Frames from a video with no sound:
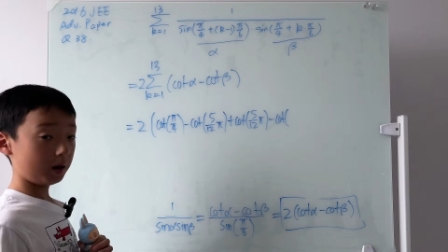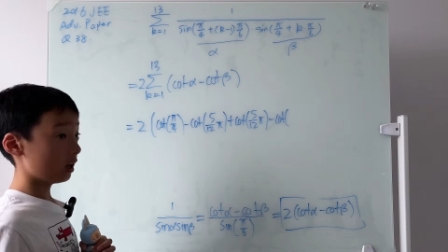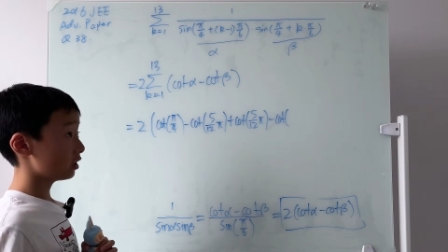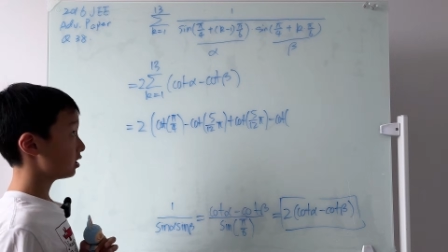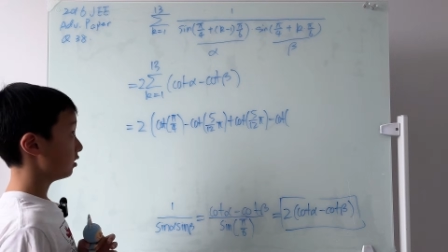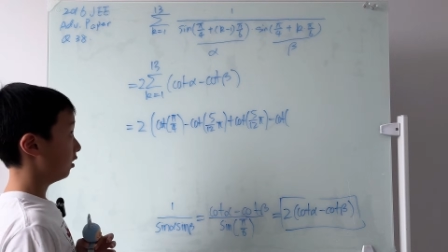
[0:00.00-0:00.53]

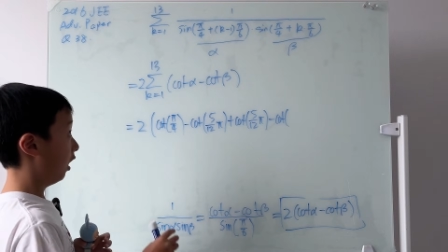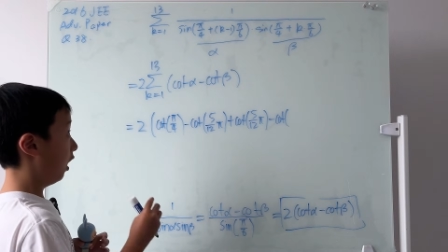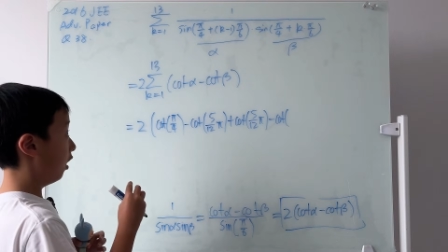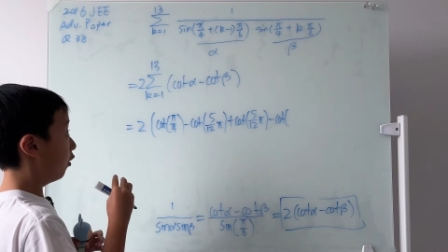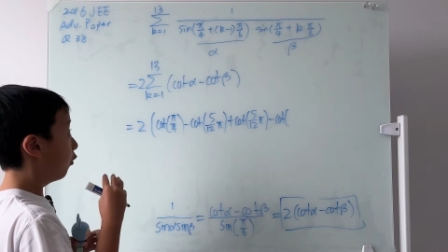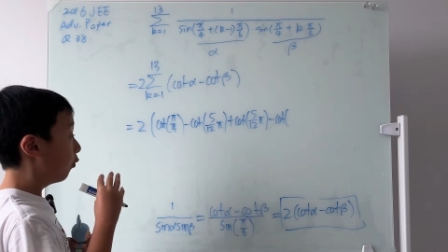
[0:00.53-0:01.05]
plus
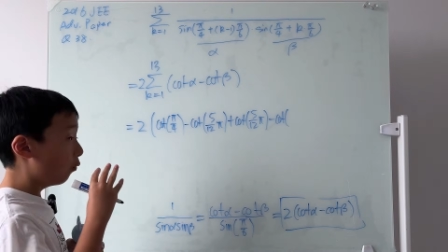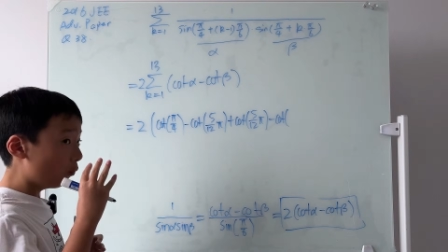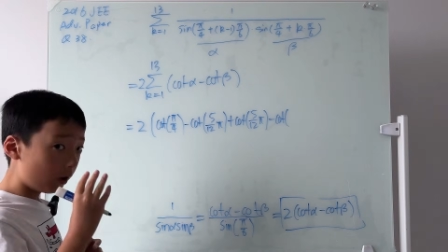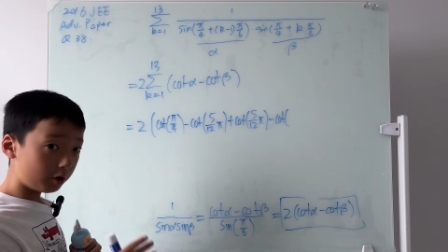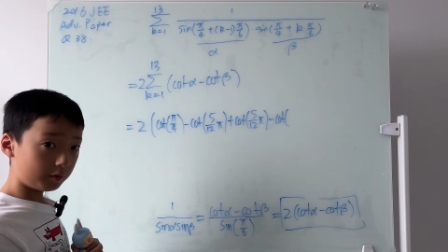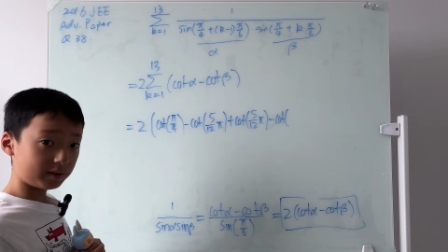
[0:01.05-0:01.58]

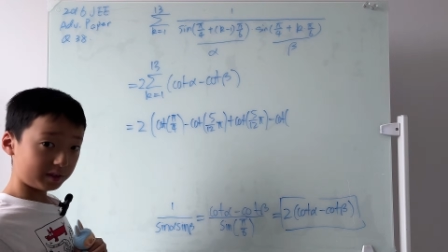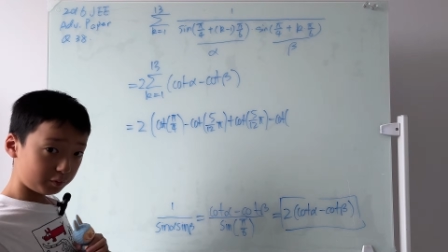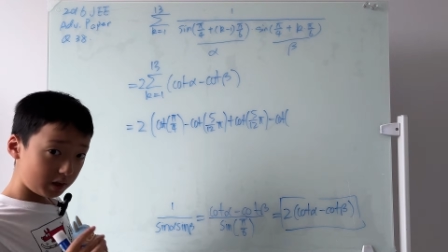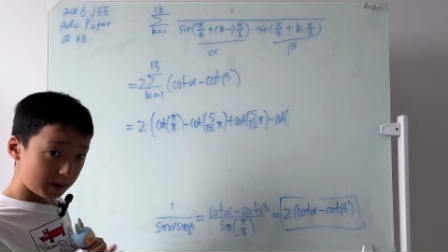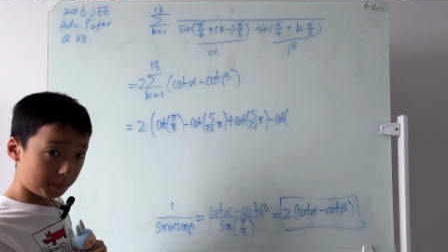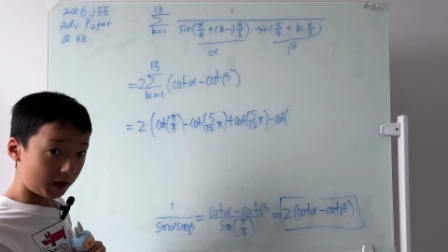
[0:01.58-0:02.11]
1 over 3